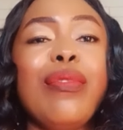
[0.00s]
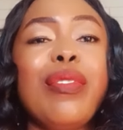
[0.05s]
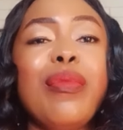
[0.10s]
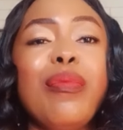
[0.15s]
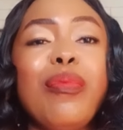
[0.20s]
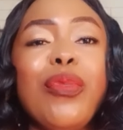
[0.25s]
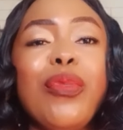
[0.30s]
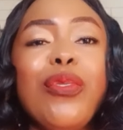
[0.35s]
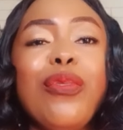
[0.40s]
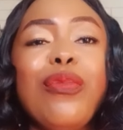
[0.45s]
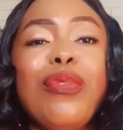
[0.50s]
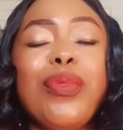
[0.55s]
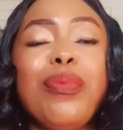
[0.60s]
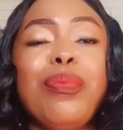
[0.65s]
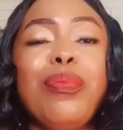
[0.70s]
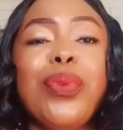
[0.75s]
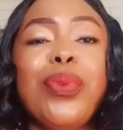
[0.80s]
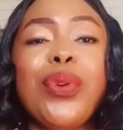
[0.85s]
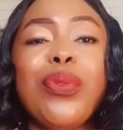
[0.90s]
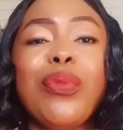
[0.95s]
remove
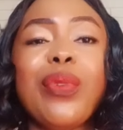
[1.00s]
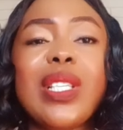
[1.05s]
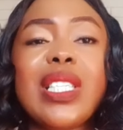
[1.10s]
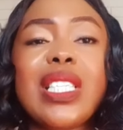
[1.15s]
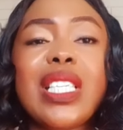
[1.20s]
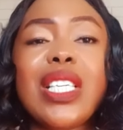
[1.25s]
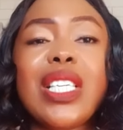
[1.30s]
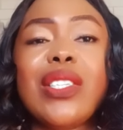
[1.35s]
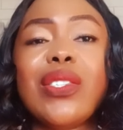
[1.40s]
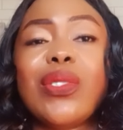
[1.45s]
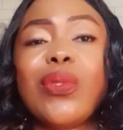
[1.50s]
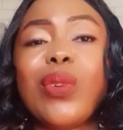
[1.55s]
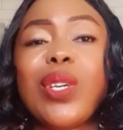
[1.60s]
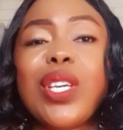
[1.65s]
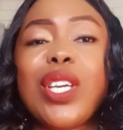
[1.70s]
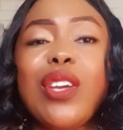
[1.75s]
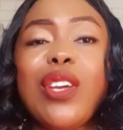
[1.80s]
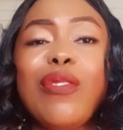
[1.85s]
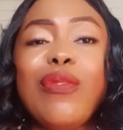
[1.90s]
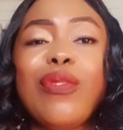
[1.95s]
impurities to
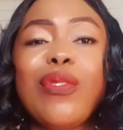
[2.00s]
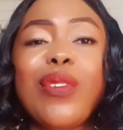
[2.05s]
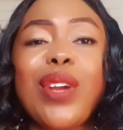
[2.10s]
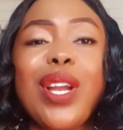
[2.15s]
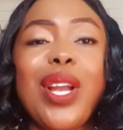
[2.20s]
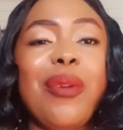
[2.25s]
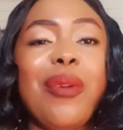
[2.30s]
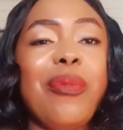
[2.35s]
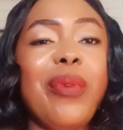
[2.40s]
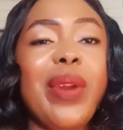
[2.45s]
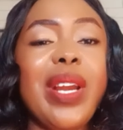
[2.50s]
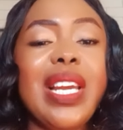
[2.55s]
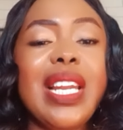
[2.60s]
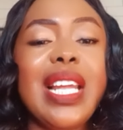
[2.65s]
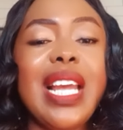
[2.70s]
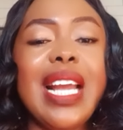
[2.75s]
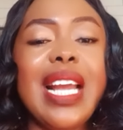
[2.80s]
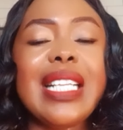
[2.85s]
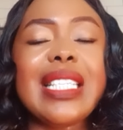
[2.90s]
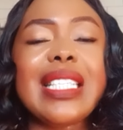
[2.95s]
give you a
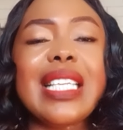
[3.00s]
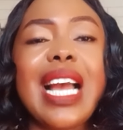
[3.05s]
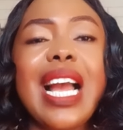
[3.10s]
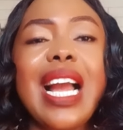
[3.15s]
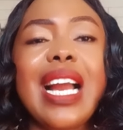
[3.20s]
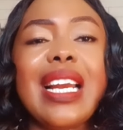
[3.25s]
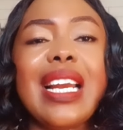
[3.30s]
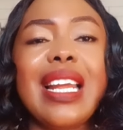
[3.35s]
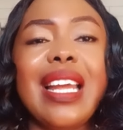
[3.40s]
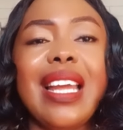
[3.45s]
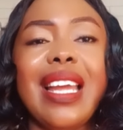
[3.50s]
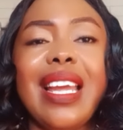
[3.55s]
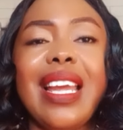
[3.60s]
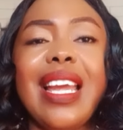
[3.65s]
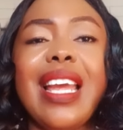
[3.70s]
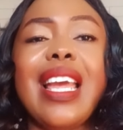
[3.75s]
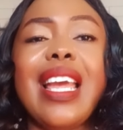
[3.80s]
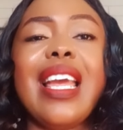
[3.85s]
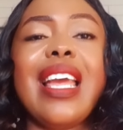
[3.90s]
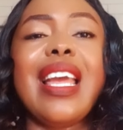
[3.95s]
radiant and
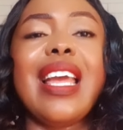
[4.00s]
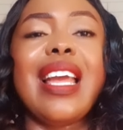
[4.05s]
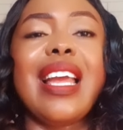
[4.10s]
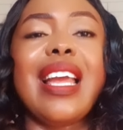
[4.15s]
a